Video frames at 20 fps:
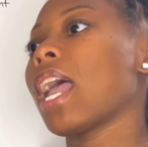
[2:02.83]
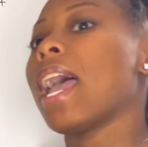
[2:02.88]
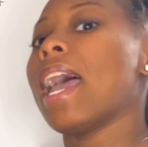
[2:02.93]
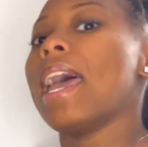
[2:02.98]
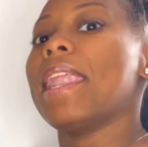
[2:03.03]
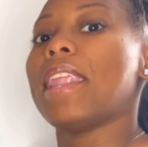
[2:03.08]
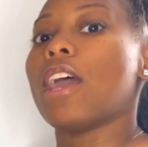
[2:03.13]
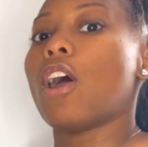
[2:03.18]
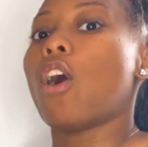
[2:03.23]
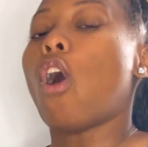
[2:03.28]

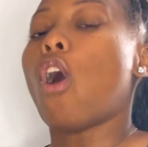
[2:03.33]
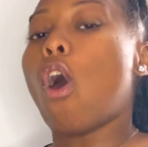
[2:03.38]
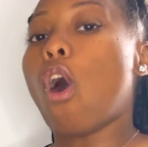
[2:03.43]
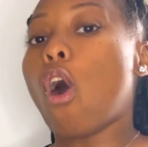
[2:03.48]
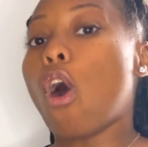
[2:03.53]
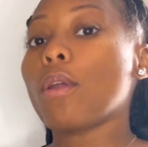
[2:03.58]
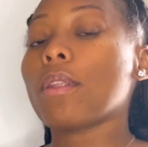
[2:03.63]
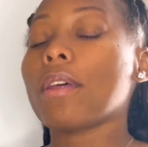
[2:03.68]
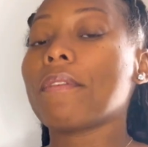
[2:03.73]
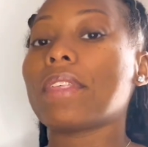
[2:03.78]
Now,
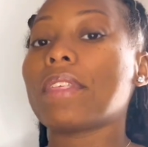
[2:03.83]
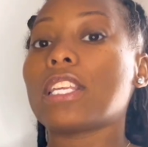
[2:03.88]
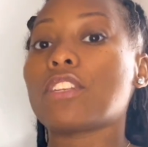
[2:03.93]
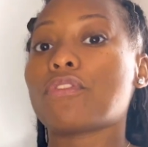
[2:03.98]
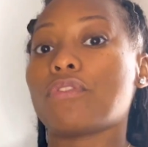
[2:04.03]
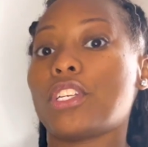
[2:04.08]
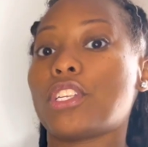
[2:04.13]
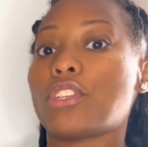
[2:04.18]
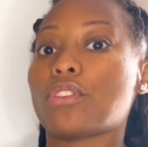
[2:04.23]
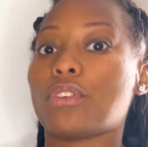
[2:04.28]
all of these
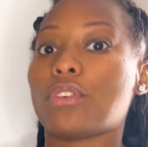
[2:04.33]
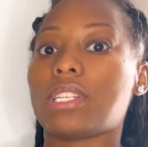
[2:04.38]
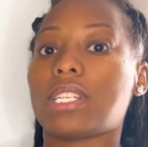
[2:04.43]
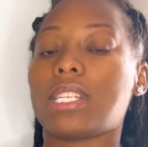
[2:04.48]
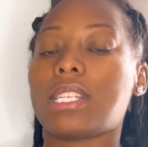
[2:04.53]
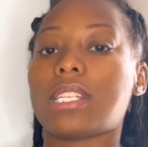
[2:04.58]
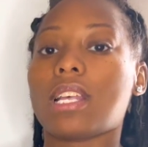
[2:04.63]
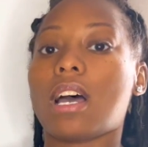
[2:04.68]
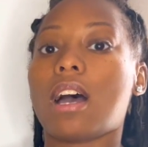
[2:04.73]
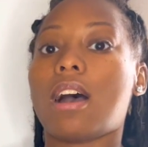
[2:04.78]

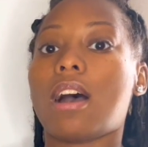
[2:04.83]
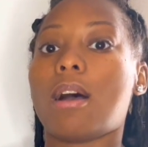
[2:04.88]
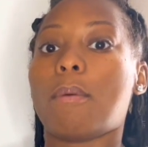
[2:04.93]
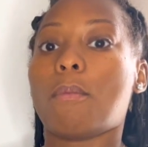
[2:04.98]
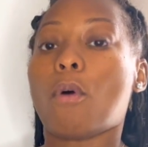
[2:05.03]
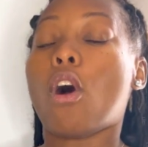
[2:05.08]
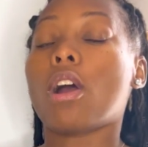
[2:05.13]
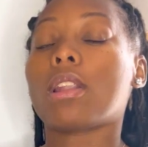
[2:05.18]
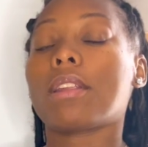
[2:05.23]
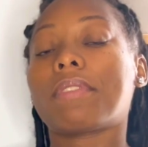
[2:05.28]
resources,
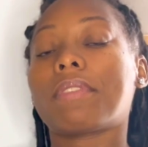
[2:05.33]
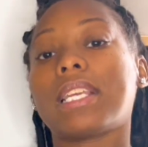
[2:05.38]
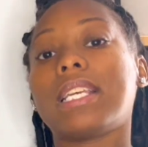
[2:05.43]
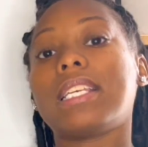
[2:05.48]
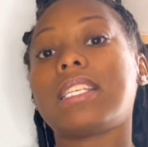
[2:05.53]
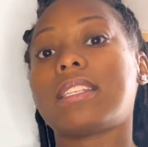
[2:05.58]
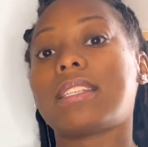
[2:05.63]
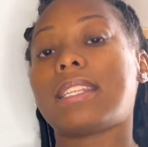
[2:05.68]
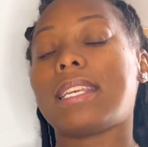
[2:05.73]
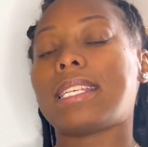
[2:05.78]
all of
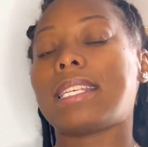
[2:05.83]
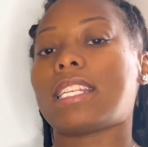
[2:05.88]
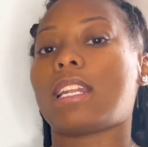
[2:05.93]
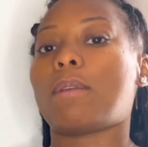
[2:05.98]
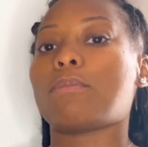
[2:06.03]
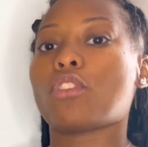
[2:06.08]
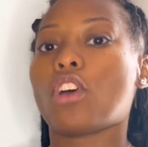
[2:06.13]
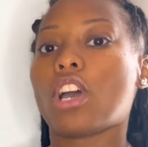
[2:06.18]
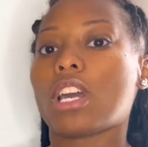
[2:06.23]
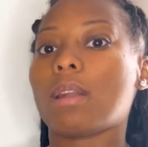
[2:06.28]
these things that I'm
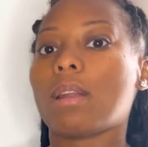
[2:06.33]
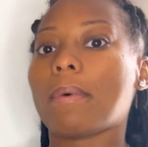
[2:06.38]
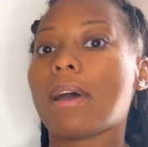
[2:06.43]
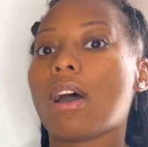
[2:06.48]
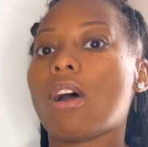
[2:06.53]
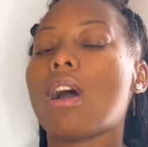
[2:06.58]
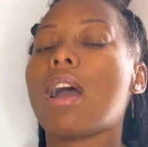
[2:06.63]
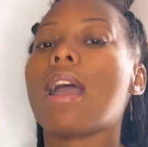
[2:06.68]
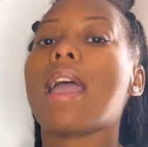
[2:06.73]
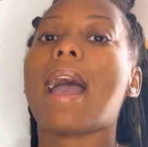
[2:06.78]
talking
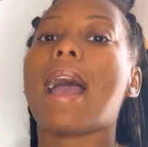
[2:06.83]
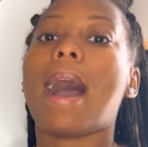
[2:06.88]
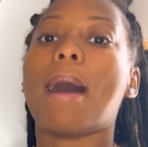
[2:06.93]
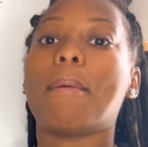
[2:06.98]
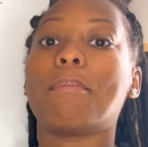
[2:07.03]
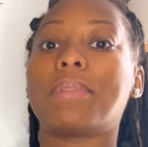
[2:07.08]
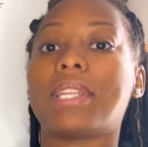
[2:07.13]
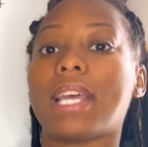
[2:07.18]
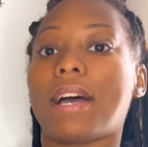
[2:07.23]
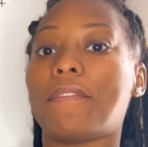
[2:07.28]
about,
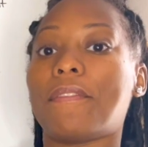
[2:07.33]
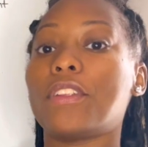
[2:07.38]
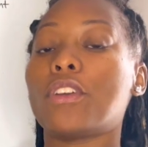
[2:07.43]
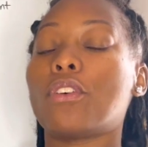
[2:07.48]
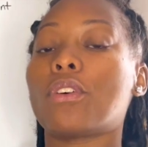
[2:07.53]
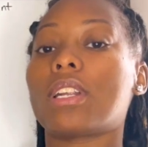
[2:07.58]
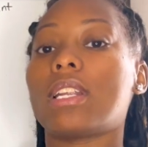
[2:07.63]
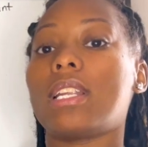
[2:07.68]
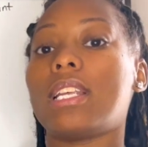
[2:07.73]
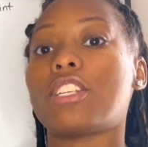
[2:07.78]
I'm definitely
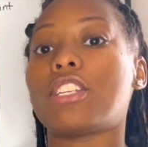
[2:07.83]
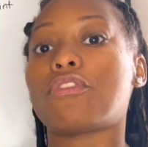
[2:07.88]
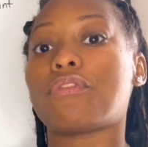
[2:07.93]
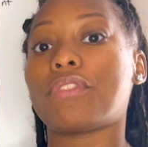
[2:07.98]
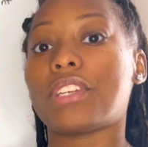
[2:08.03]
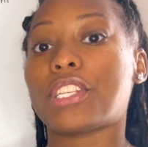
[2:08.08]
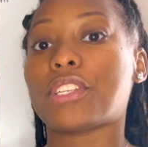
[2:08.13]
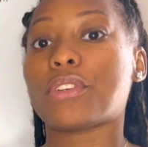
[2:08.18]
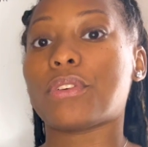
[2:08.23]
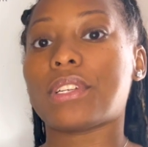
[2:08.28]
going to list
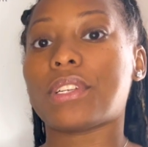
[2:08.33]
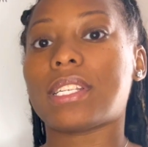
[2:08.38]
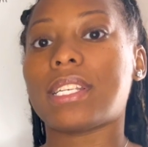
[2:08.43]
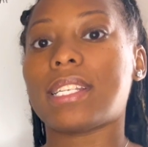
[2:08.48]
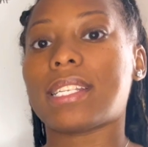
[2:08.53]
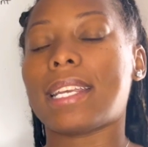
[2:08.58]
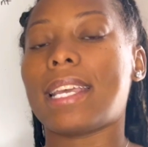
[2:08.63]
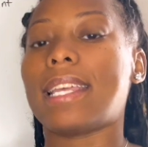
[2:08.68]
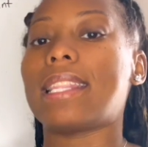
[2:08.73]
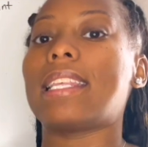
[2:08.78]
resources
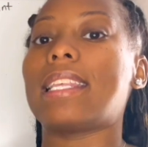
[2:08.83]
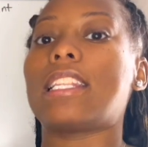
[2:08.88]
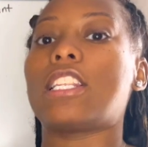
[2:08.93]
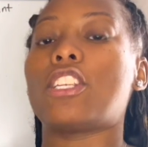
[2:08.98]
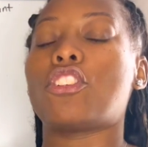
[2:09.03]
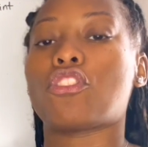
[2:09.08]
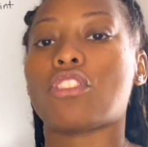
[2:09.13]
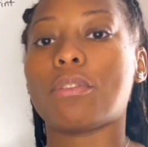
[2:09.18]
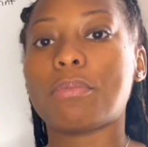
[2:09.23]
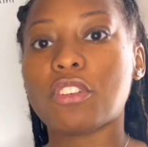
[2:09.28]
in the
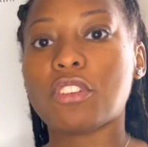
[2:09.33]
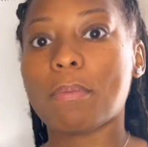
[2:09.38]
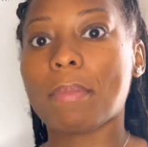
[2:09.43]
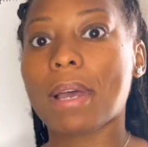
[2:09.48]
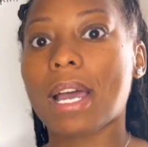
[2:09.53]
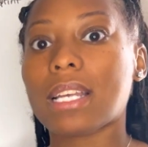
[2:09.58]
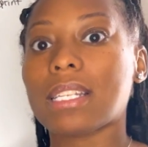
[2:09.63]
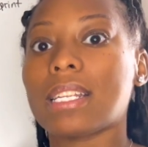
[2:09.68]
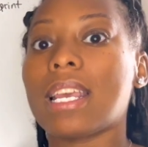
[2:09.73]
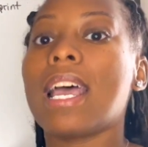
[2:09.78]
description
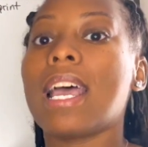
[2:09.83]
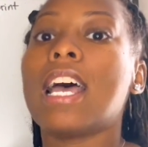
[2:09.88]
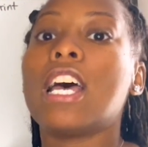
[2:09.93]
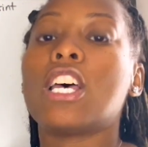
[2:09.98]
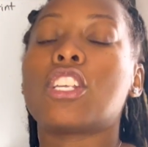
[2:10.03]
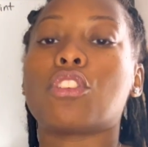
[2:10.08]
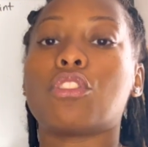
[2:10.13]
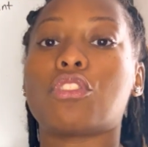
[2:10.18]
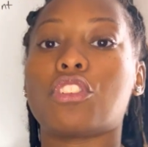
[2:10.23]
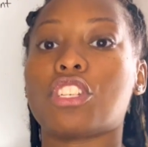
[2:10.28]
box.
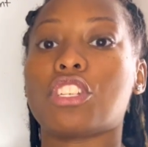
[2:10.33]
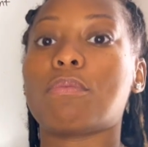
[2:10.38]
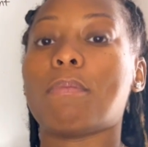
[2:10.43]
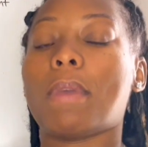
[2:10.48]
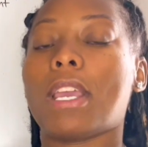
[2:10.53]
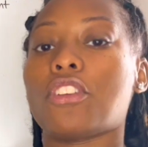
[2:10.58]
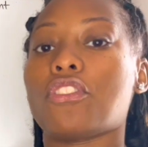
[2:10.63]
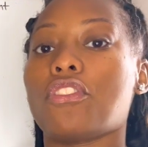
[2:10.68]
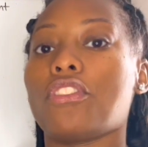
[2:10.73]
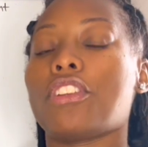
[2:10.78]
So just
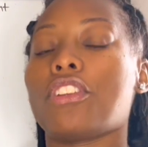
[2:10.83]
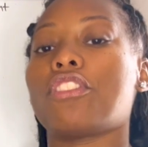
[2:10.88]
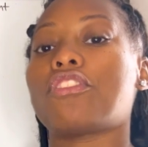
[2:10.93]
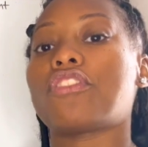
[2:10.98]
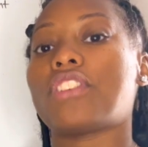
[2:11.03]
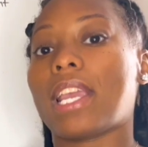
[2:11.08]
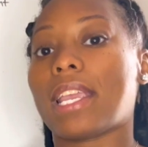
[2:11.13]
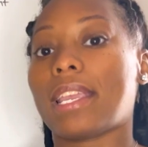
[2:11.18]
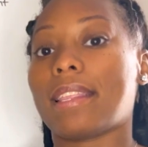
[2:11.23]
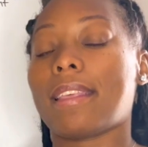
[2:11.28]
make sure you're
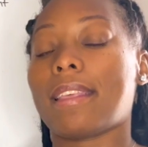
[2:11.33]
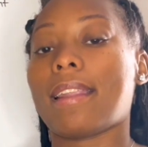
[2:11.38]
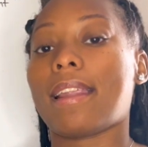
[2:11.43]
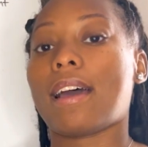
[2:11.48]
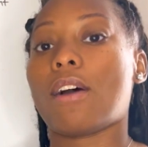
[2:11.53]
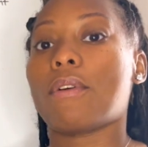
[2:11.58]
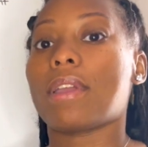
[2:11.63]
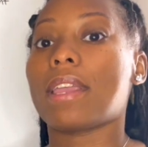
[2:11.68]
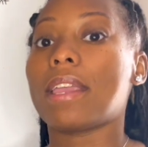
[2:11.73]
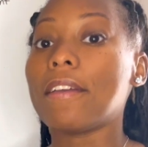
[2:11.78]
checking it
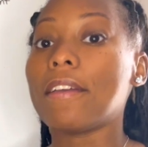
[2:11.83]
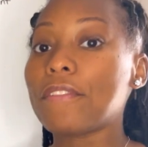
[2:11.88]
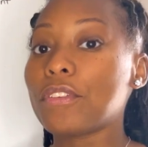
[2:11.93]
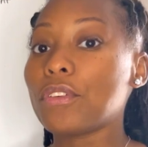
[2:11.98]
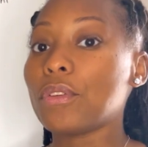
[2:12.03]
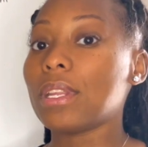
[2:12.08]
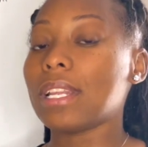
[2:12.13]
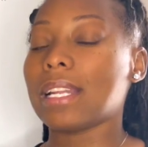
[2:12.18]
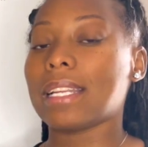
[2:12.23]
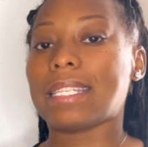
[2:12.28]
out if you
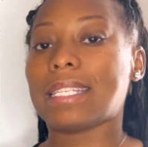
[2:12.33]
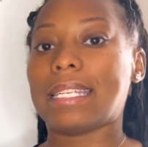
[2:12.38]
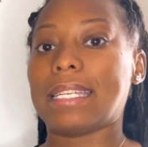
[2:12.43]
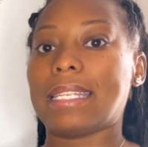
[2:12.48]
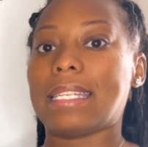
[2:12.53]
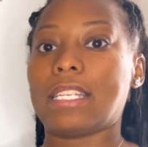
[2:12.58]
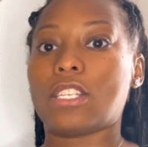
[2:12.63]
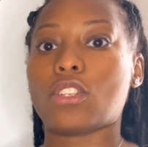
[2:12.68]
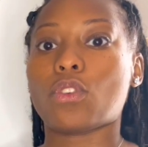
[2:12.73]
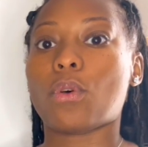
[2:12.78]
need
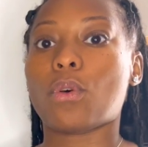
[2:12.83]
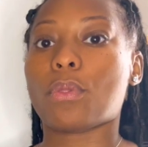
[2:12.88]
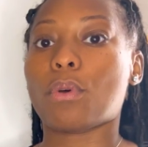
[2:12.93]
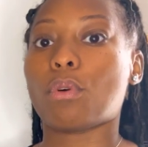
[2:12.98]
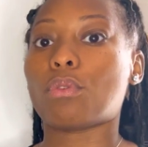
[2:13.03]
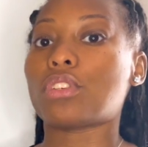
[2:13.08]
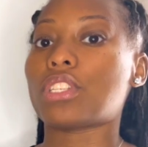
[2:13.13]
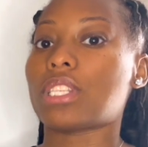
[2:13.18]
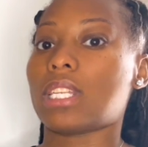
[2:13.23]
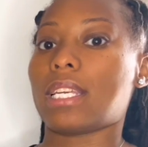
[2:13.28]
assistance on
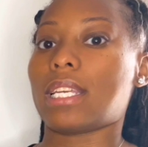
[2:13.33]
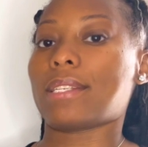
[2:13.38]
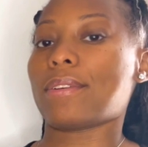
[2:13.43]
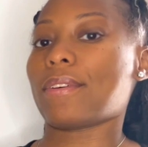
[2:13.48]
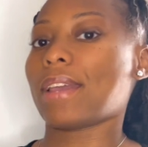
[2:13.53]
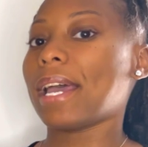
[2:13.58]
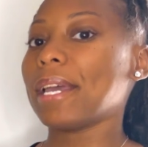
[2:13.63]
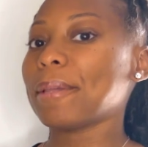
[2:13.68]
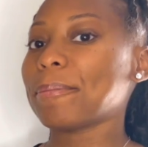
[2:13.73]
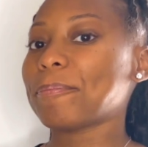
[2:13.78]
those things,
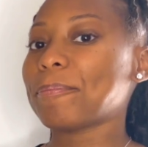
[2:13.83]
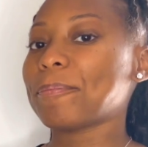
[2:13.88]
okay?